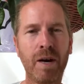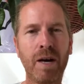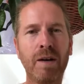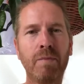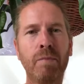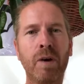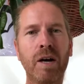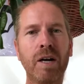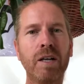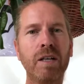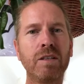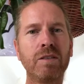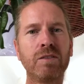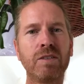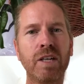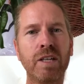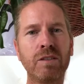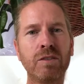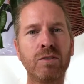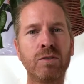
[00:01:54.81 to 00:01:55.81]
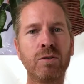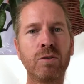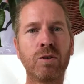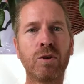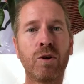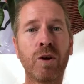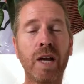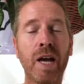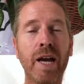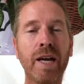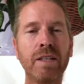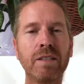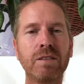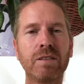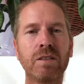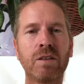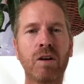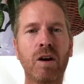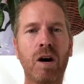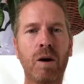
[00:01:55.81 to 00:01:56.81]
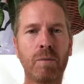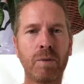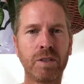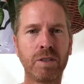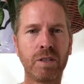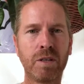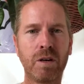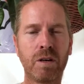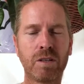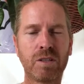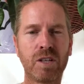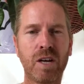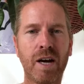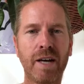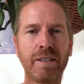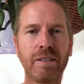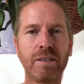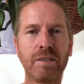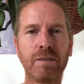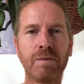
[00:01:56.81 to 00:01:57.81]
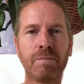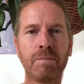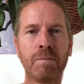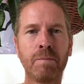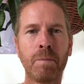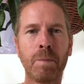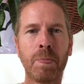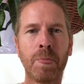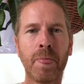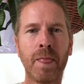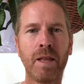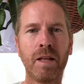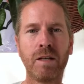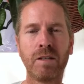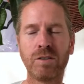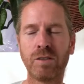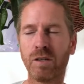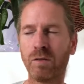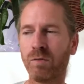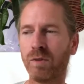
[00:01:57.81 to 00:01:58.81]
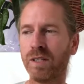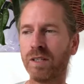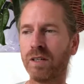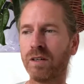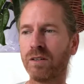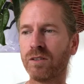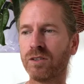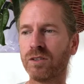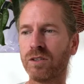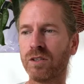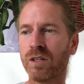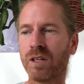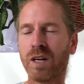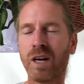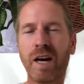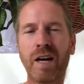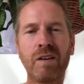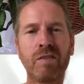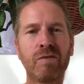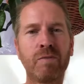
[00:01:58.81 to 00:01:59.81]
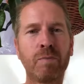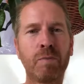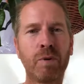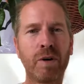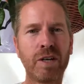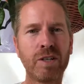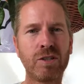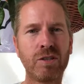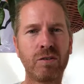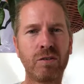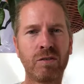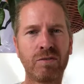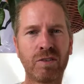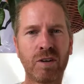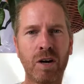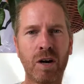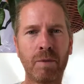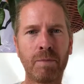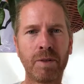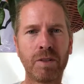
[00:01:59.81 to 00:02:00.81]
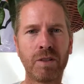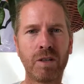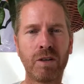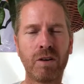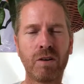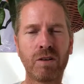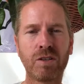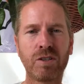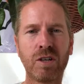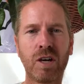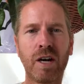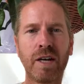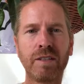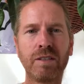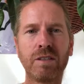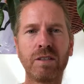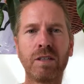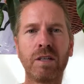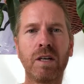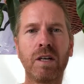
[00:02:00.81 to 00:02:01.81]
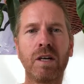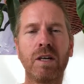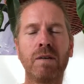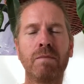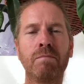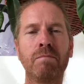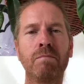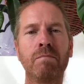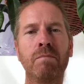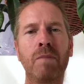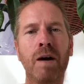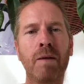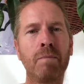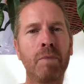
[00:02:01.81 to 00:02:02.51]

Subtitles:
body tends to create carbon dioxide. So when there's a kind of pressure of carbon dioxide, my